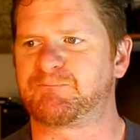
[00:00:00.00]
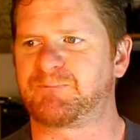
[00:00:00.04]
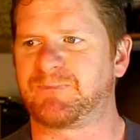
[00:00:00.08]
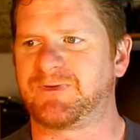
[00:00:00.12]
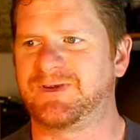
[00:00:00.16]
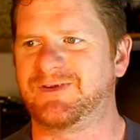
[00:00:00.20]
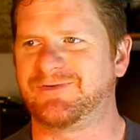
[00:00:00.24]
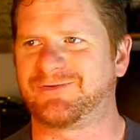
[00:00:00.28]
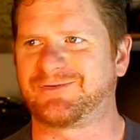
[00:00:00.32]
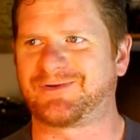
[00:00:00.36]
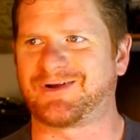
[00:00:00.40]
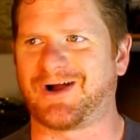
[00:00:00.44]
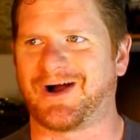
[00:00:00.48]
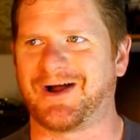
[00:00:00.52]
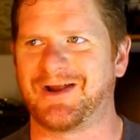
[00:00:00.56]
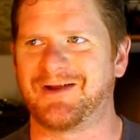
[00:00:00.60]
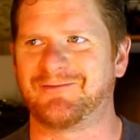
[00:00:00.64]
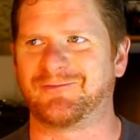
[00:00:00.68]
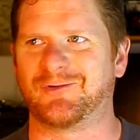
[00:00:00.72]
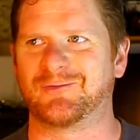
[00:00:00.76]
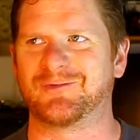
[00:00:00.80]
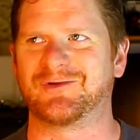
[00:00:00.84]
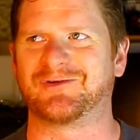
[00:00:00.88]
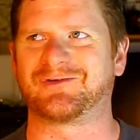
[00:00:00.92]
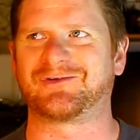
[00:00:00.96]
He's kind of
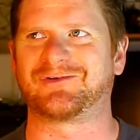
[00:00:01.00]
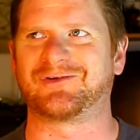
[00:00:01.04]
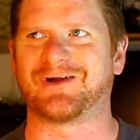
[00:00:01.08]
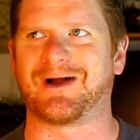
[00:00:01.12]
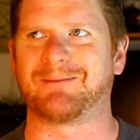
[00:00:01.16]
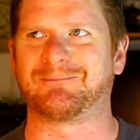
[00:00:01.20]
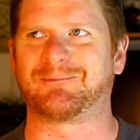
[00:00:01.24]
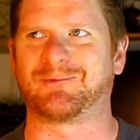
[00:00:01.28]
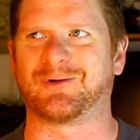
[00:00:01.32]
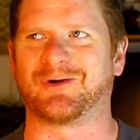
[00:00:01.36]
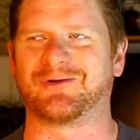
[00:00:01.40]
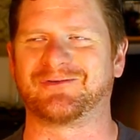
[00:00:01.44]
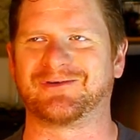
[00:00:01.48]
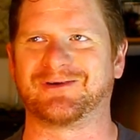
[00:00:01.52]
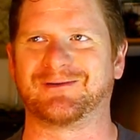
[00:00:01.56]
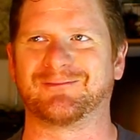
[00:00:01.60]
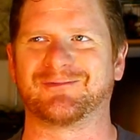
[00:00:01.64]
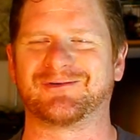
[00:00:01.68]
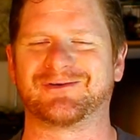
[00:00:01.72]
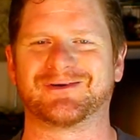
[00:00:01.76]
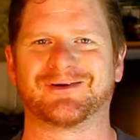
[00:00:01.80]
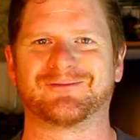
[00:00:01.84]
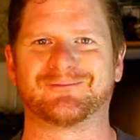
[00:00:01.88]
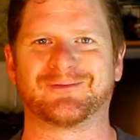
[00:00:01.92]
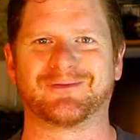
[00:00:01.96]
almost typecasting
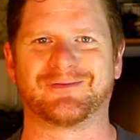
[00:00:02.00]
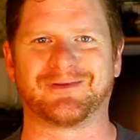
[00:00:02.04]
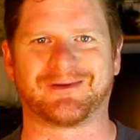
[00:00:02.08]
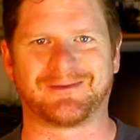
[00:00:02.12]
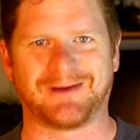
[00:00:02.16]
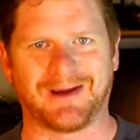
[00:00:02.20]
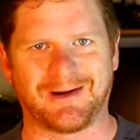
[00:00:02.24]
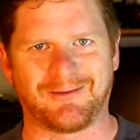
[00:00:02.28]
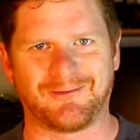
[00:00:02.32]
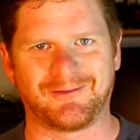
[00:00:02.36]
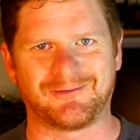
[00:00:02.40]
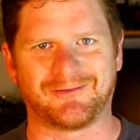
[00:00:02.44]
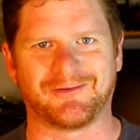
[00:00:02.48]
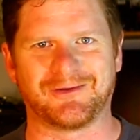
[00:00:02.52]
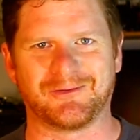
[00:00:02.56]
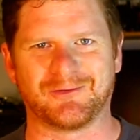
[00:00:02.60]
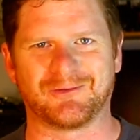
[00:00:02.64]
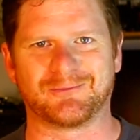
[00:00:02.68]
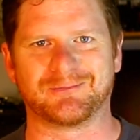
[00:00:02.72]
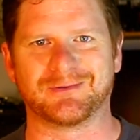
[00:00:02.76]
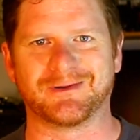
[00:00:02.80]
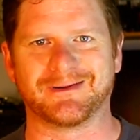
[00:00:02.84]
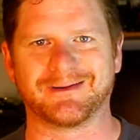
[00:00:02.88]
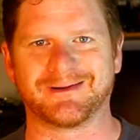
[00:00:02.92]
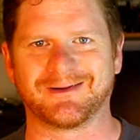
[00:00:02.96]
himself with the character that he was
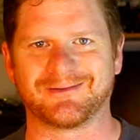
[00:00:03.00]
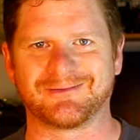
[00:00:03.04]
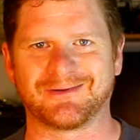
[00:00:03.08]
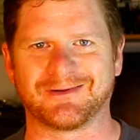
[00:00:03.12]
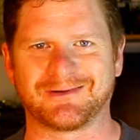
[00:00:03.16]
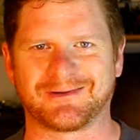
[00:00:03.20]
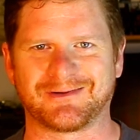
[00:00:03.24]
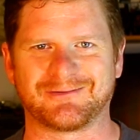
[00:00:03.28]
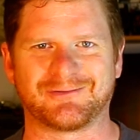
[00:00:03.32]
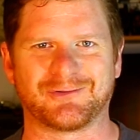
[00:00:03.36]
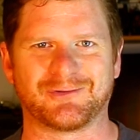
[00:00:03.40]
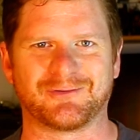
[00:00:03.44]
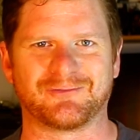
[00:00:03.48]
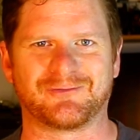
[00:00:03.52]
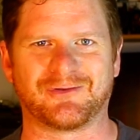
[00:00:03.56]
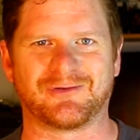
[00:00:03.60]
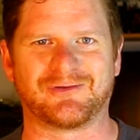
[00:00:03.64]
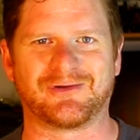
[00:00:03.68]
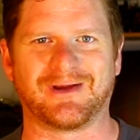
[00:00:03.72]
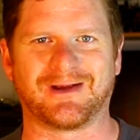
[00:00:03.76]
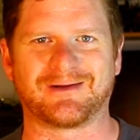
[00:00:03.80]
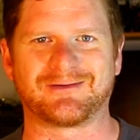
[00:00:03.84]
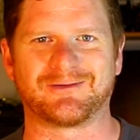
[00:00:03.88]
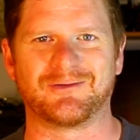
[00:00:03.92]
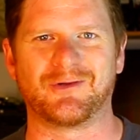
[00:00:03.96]
playing. It's like a sort of
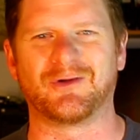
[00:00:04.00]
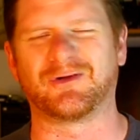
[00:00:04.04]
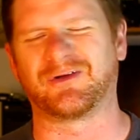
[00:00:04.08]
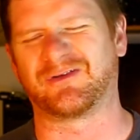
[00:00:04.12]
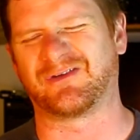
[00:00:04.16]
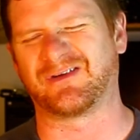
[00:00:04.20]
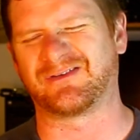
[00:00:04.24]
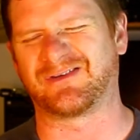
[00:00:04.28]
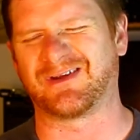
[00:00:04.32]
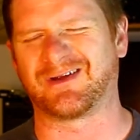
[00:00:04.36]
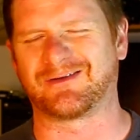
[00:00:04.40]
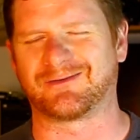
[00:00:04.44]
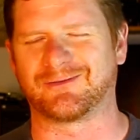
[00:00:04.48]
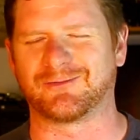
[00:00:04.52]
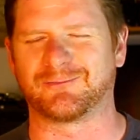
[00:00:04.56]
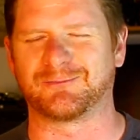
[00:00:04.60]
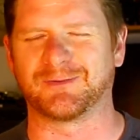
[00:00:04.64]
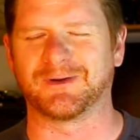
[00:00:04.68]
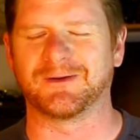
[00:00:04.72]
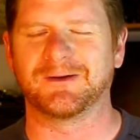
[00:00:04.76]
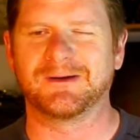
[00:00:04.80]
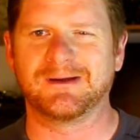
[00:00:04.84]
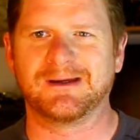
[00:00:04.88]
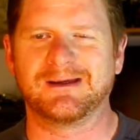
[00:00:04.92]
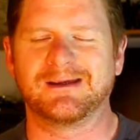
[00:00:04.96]
not detective,
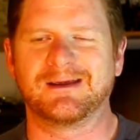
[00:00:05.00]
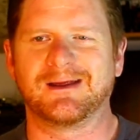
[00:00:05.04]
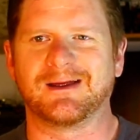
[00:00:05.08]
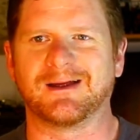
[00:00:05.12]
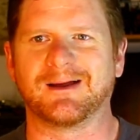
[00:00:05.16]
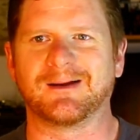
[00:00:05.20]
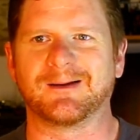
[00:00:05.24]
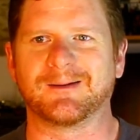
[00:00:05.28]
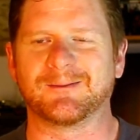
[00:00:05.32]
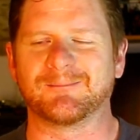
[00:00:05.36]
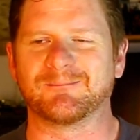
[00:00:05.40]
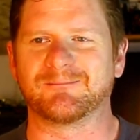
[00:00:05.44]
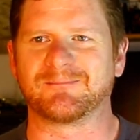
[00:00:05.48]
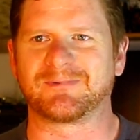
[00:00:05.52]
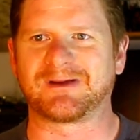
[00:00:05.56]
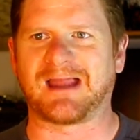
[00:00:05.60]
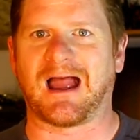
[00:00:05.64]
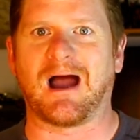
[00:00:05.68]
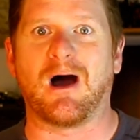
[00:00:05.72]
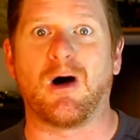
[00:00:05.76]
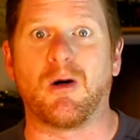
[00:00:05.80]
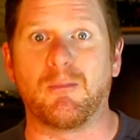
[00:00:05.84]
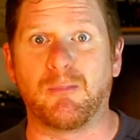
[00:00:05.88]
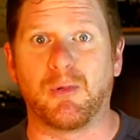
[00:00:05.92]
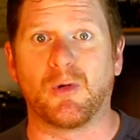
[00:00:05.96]
but
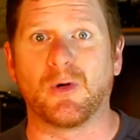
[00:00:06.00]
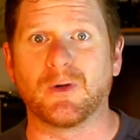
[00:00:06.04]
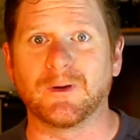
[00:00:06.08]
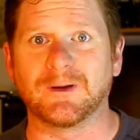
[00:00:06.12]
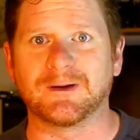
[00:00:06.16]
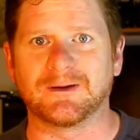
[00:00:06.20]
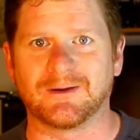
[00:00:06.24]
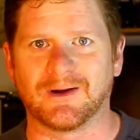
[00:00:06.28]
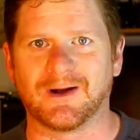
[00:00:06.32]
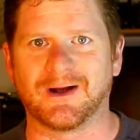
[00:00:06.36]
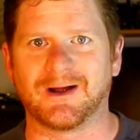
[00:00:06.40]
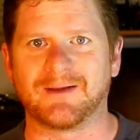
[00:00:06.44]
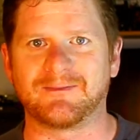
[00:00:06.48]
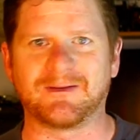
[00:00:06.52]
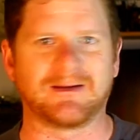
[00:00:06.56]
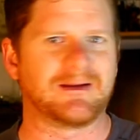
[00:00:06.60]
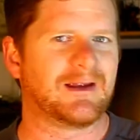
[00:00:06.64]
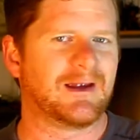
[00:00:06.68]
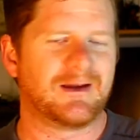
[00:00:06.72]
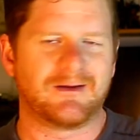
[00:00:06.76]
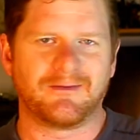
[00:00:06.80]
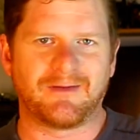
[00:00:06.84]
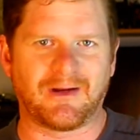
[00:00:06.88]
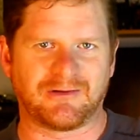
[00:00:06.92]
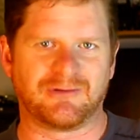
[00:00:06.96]
cowboy guy
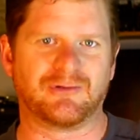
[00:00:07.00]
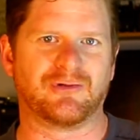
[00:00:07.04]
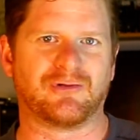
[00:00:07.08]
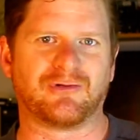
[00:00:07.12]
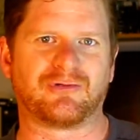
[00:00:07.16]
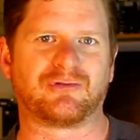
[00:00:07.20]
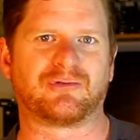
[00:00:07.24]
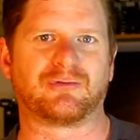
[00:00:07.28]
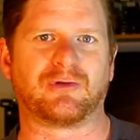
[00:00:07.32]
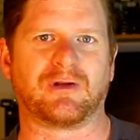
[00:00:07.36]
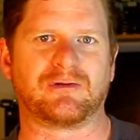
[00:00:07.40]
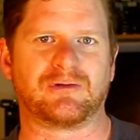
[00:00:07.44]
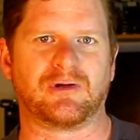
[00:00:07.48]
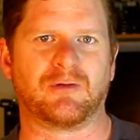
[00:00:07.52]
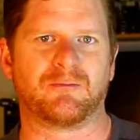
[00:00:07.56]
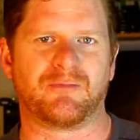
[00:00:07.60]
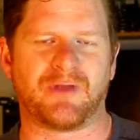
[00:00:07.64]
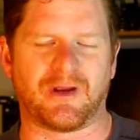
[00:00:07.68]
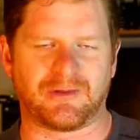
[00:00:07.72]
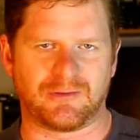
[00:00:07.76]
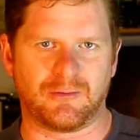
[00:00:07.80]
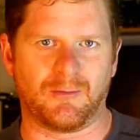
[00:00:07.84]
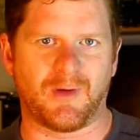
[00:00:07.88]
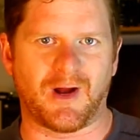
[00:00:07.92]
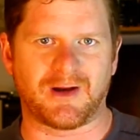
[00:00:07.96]
that
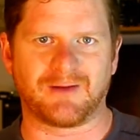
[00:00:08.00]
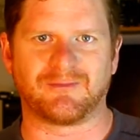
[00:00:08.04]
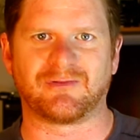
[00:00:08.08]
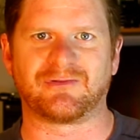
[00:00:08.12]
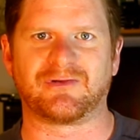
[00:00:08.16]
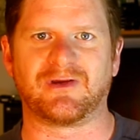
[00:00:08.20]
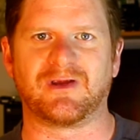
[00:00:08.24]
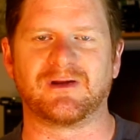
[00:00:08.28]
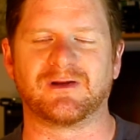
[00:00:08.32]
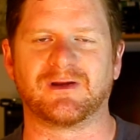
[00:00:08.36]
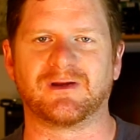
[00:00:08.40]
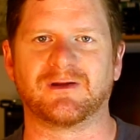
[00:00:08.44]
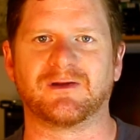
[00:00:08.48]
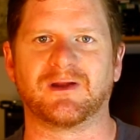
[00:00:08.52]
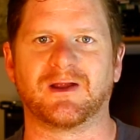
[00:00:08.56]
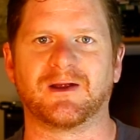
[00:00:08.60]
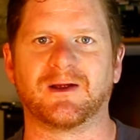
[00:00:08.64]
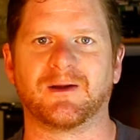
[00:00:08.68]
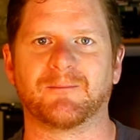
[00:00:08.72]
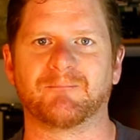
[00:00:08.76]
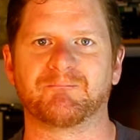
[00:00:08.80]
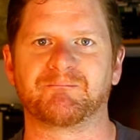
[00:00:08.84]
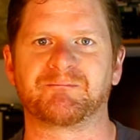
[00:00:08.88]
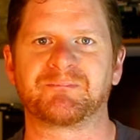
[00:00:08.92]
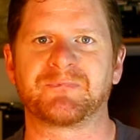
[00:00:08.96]
you might have seen
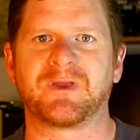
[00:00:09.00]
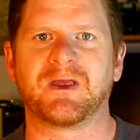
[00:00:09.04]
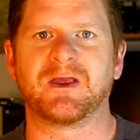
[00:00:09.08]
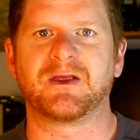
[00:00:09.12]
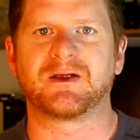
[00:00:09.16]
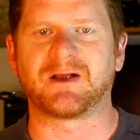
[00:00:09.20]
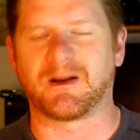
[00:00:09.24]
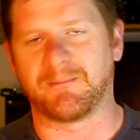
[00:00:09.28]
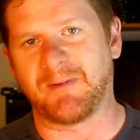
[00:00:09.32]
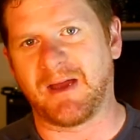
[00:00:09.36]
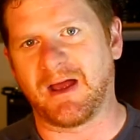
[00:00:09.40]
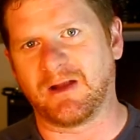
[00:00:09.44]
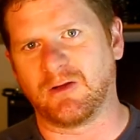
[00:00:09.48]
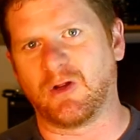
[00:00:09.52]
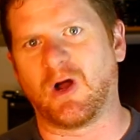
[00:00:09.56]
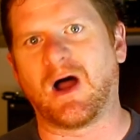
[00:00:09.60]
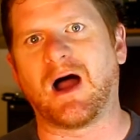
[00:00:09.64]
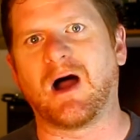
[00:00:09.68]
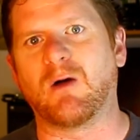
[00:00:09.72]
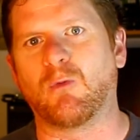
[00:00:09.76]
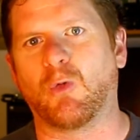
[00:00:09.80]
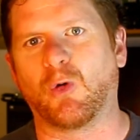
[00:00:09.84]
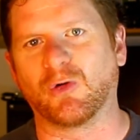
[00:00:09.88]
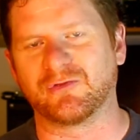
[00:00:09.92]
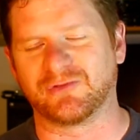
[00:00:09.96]
in Come Hell or
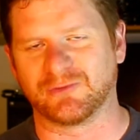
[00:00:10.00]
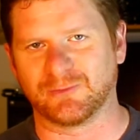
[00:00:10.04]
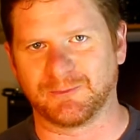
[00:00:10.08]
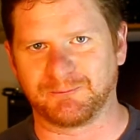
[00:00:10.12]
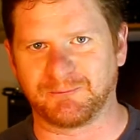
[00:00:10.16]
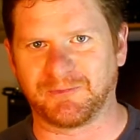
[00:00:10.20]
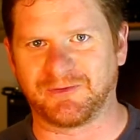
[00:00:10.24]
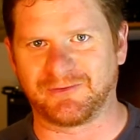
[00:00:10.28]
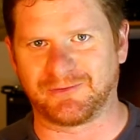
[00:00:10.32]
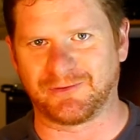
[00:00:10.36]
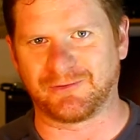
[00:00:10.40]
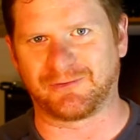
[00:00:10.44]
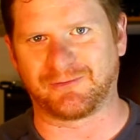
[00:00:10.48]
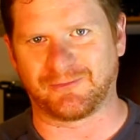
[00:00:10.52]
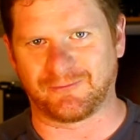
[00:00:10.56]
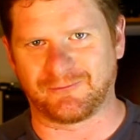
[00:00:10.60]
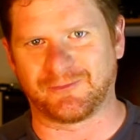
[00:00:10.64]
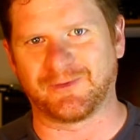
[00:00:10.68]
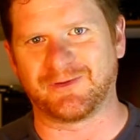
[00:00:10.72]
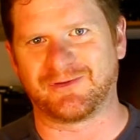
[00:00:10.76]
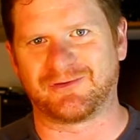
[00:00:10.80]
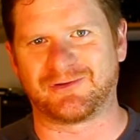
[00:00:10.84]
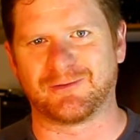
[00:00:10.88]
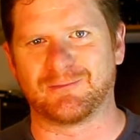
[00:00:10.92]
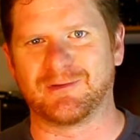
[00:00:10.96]
High Water, which is a
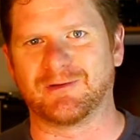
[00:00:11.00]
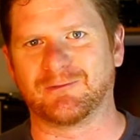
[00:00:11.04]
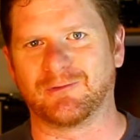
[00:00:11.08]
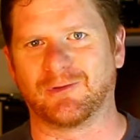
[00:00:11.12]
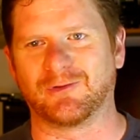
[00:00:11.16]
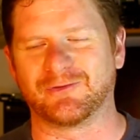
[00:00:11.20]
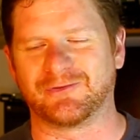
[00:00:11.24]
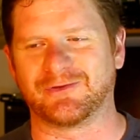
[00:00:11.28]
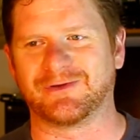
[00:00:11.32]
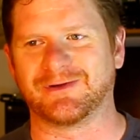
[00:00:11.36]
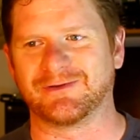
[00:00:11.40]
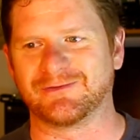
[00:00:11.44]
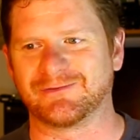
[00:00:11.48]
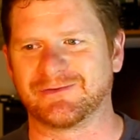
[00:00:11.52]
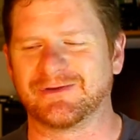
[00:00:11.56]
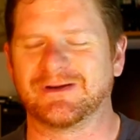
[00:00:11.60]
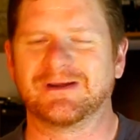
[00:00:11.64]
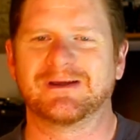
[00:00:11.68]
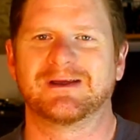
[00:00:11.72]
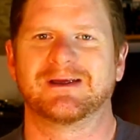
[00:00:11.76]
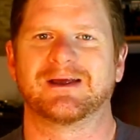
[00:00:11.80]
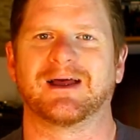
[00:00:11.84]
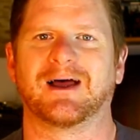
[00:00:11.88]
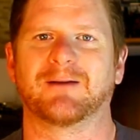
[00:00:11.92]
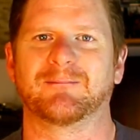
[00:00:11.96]
very similar role to his
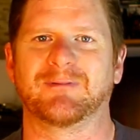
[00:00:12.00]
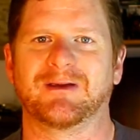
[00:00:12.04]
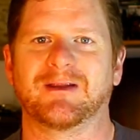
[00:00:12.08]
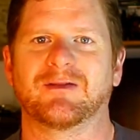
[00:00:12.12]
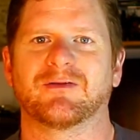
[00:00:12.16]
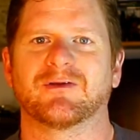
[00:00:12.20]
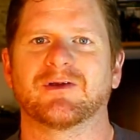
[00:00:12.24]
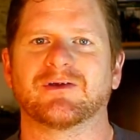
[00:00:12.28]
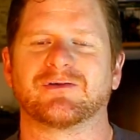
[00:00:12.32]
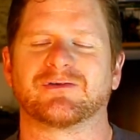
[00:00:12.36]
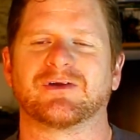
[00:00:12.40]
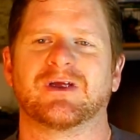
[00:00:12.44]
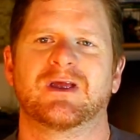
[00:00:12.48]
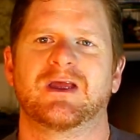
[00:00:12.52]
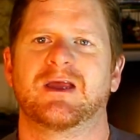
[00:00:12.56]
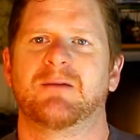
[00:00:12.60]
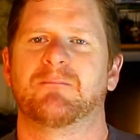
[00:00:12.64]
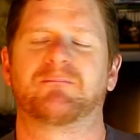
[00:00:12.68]
in this.